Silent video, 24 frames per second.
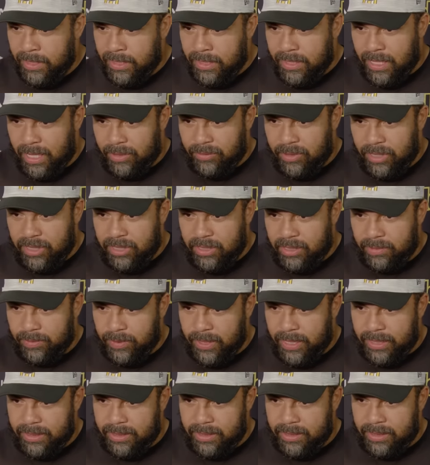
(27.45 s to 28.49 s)
Not rushing the
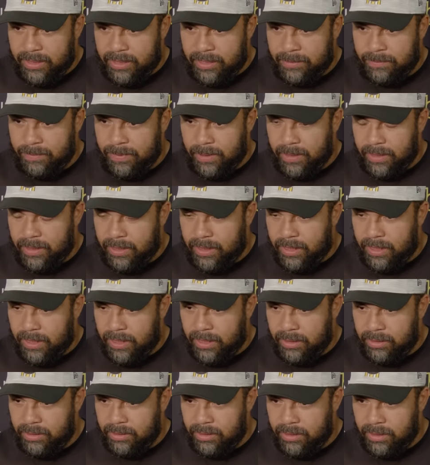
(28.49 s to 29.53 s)
process,
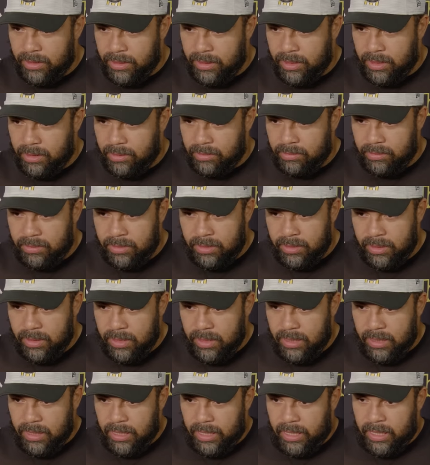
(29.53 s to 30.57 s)
but,
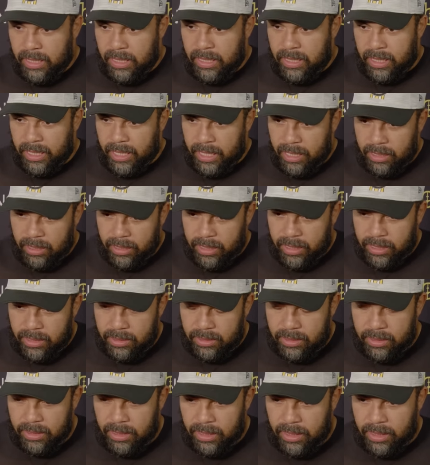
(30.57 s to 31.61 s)
the
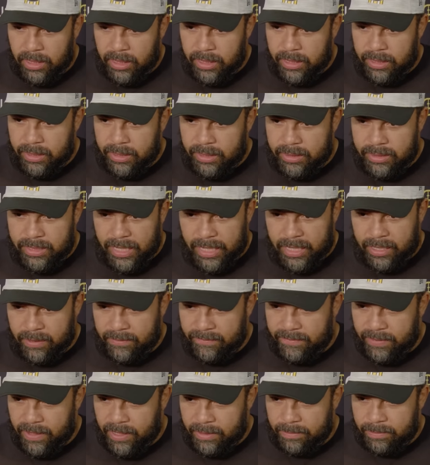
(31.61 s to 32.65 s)
healing is taking
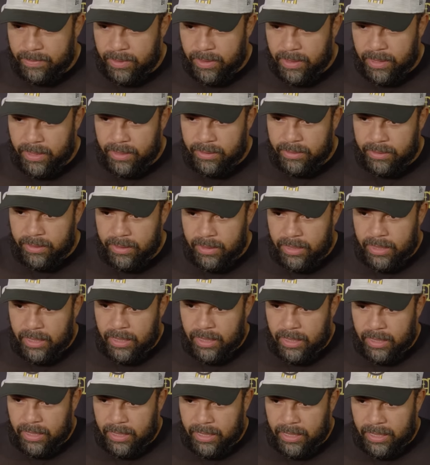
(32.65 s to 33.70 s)
effect, but
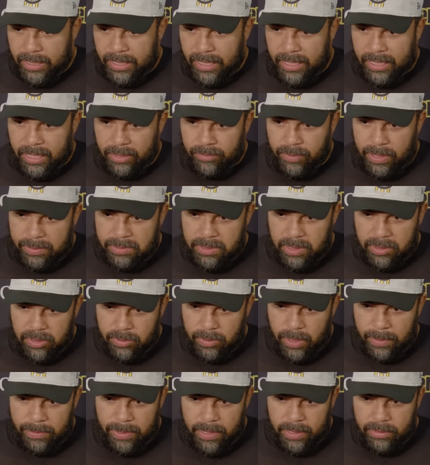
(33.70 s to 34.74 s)
I got to get reps under
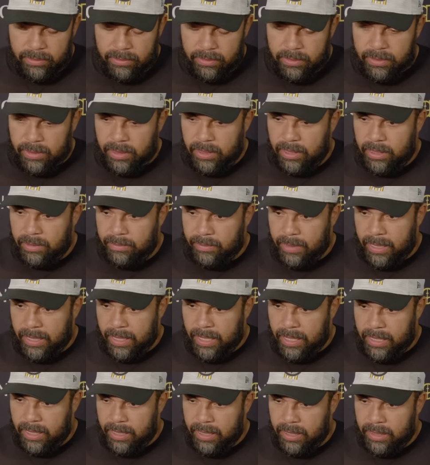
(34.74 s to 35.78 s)
my belt. I
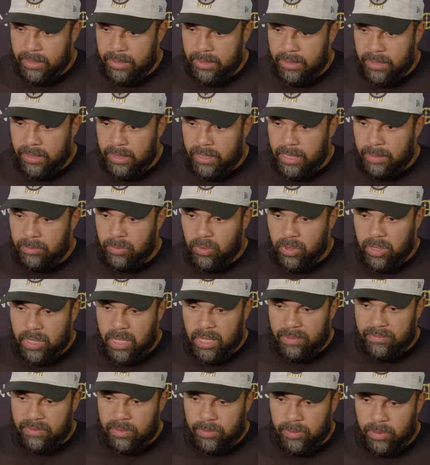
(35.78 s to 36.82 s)
got to get more
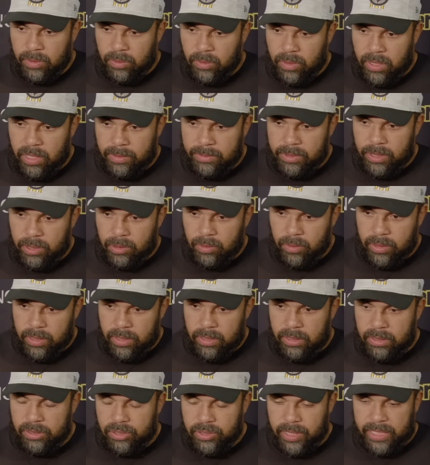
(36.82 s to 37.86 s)
comfortable in what I'm
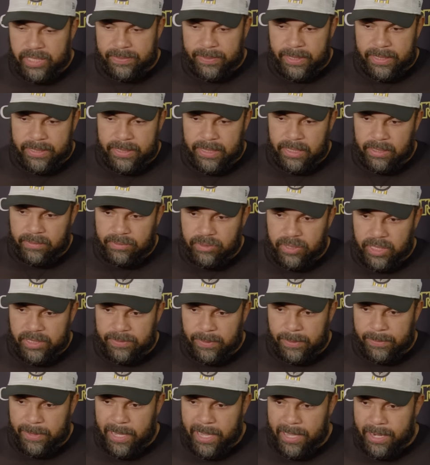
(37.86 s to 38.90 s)
doing, trust myself, trust
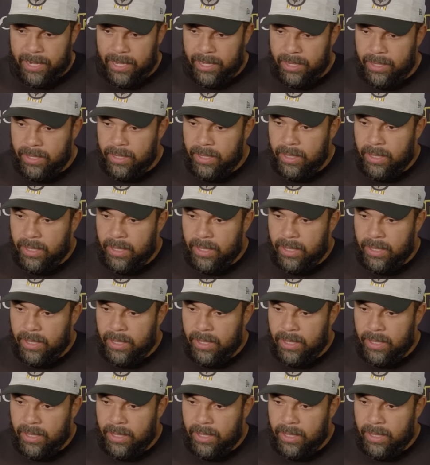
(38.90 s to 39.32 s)
my body.